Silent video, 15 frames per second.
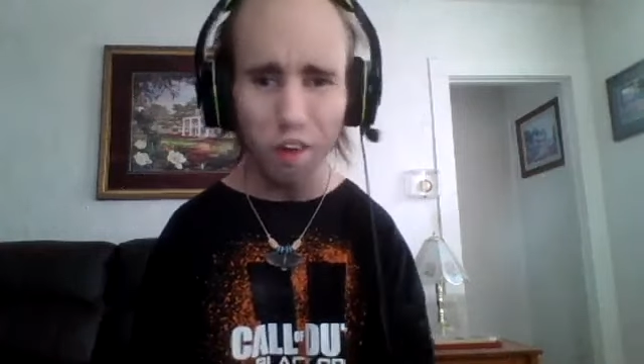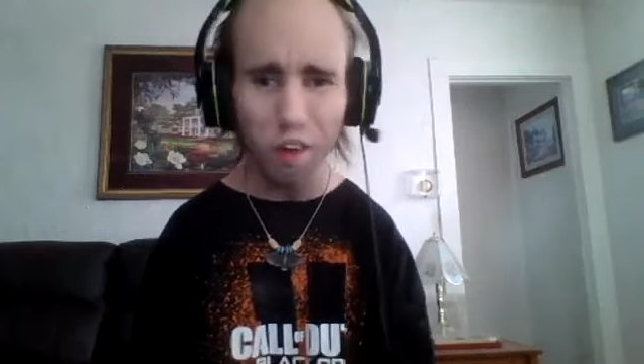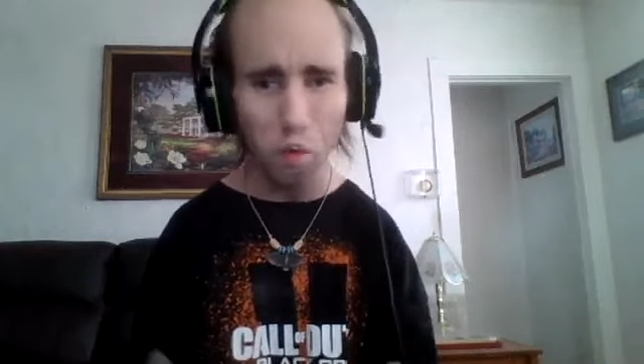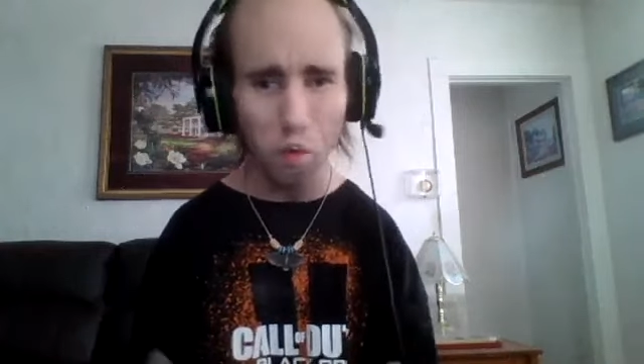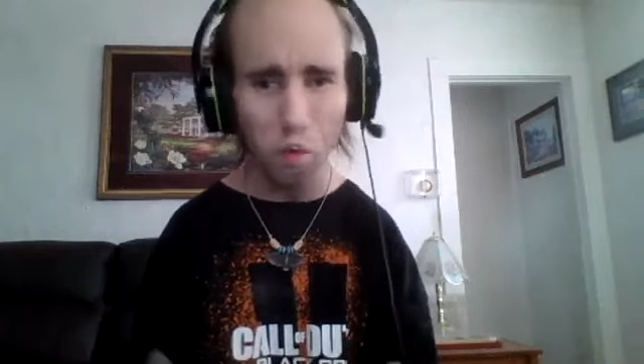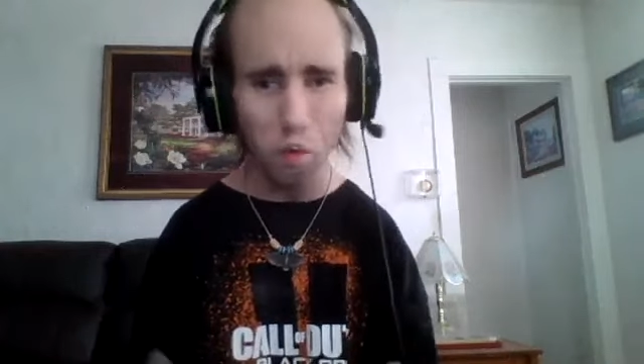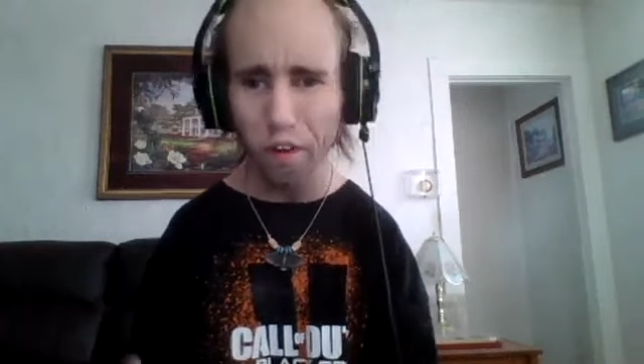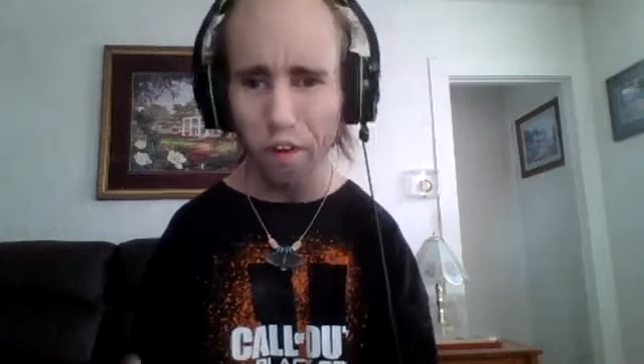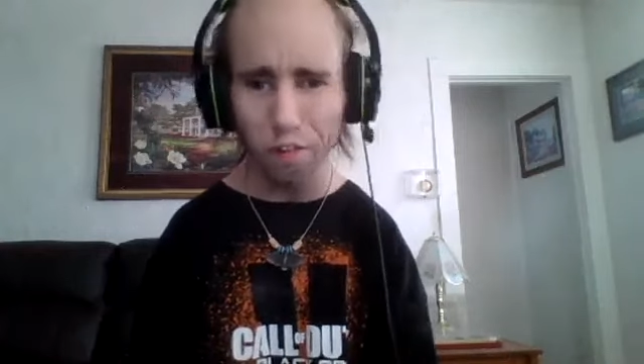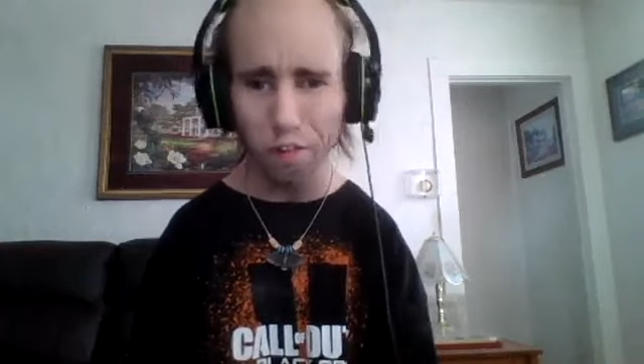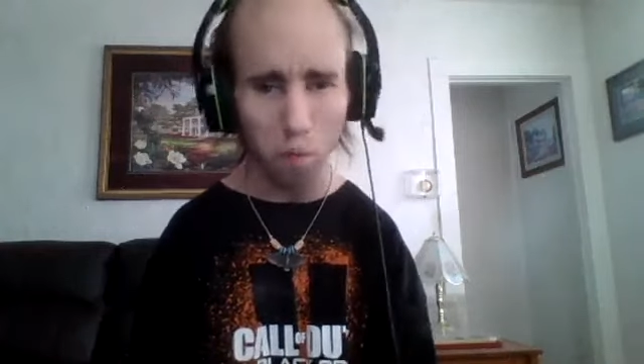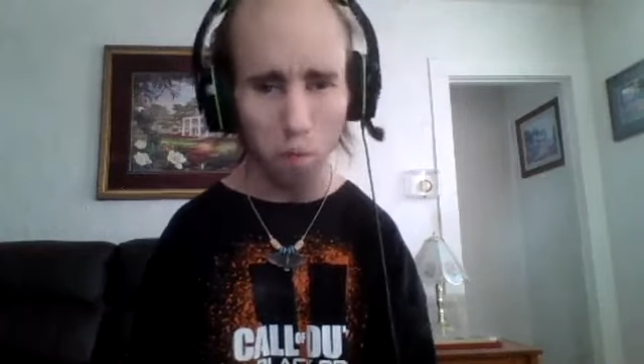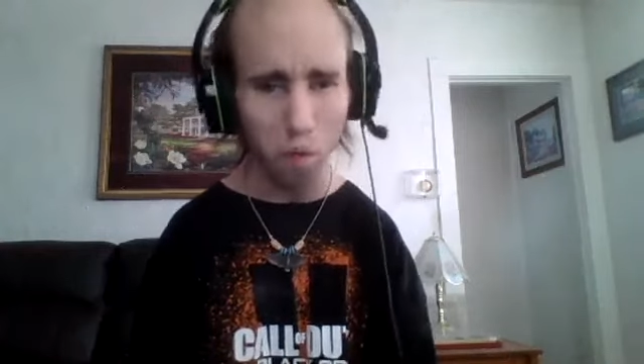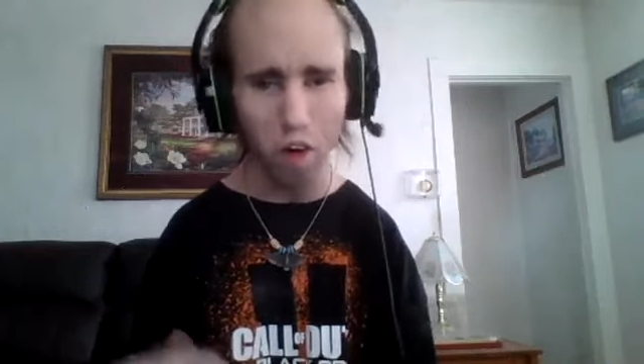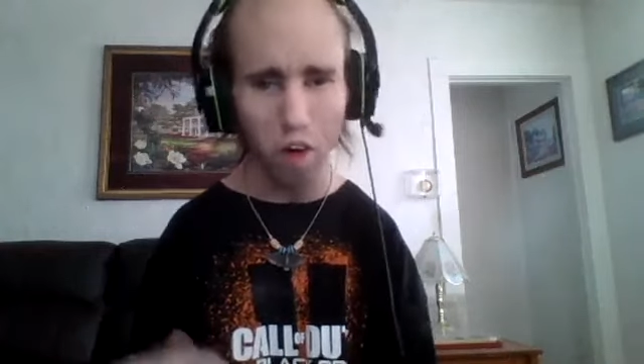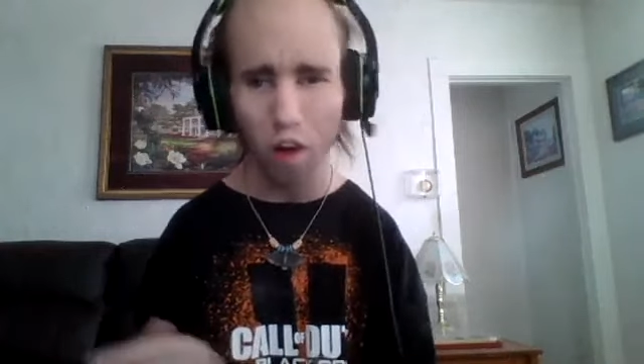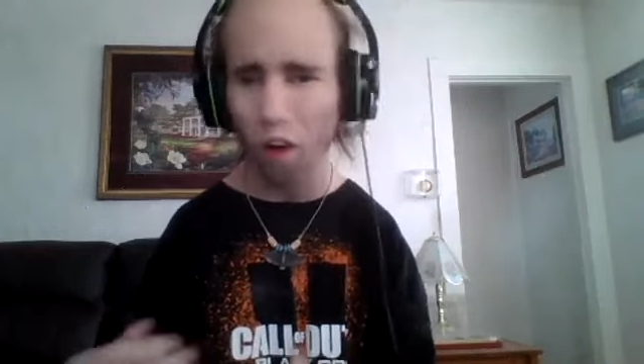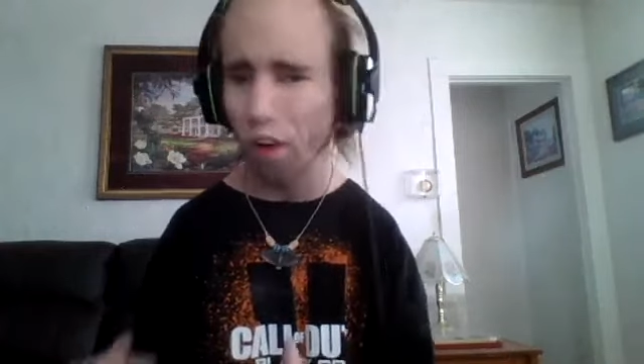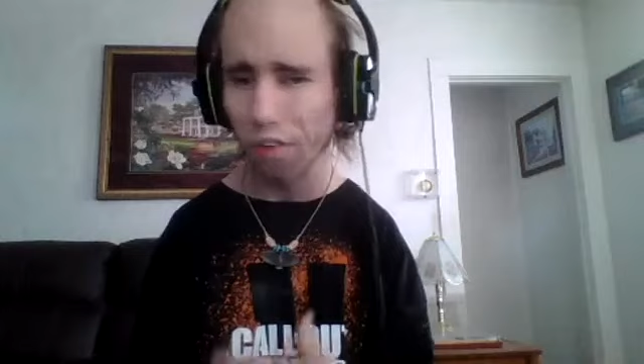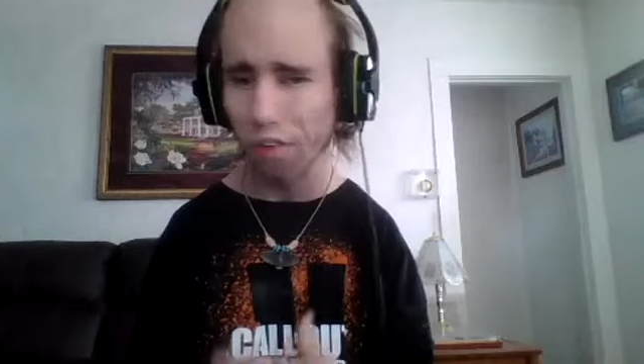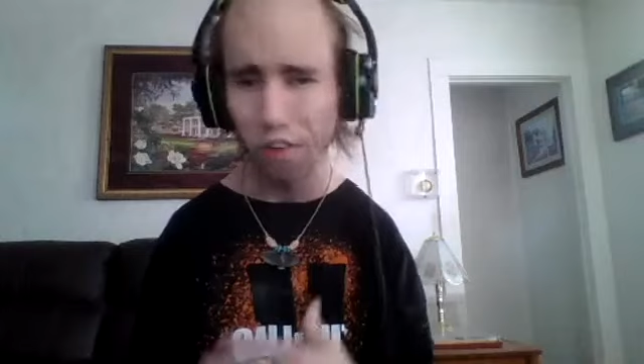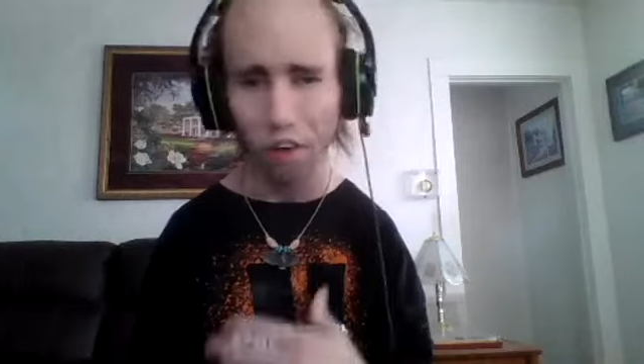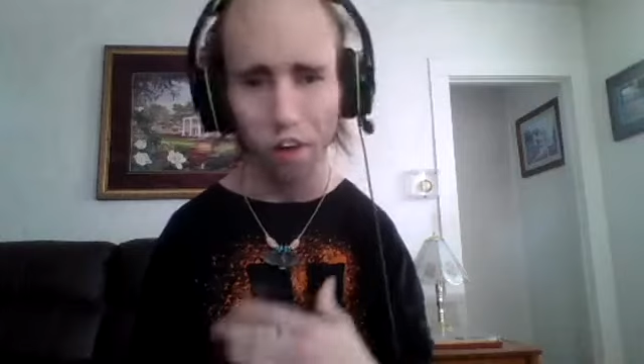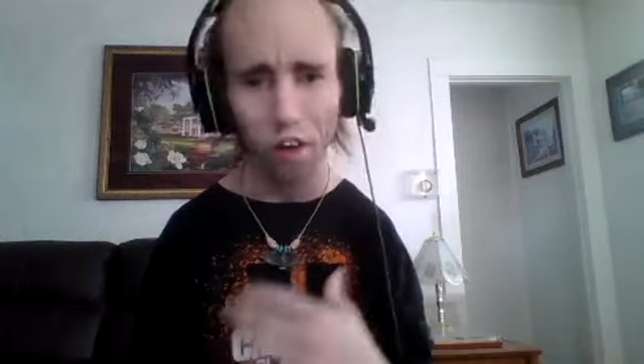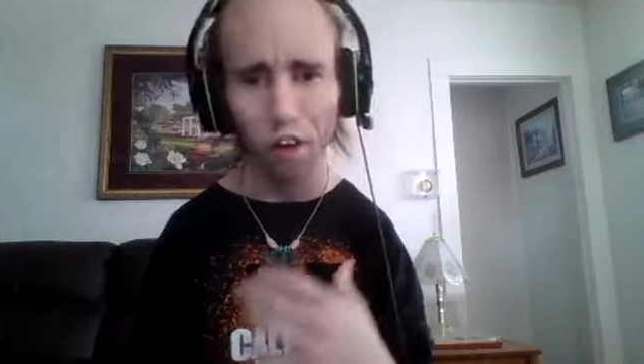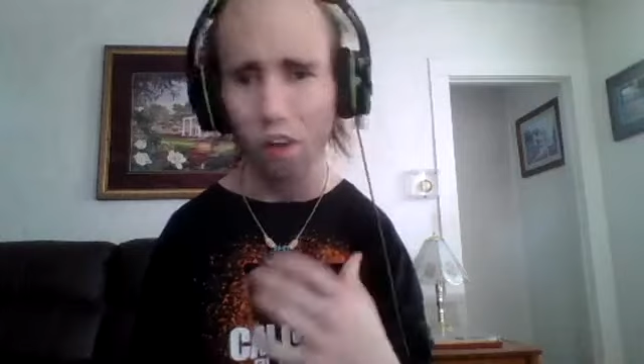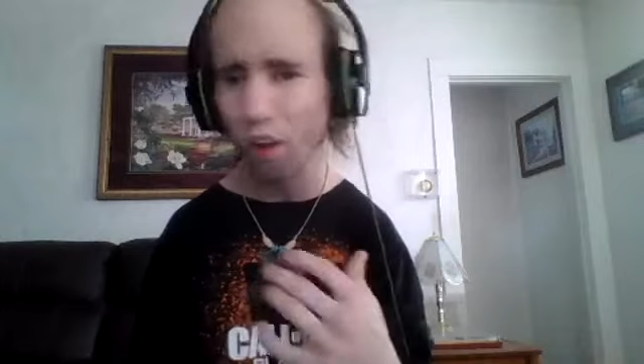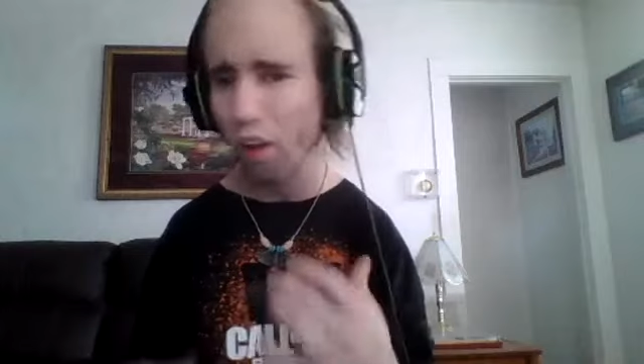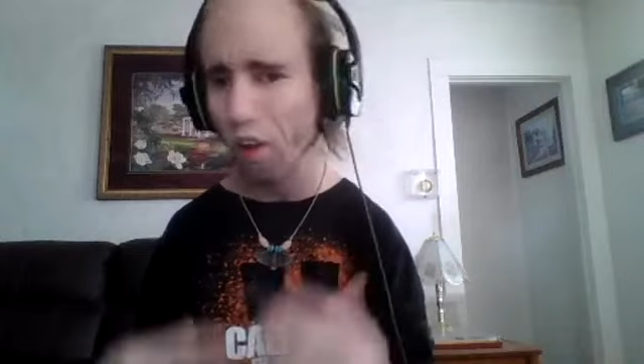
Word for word: can push production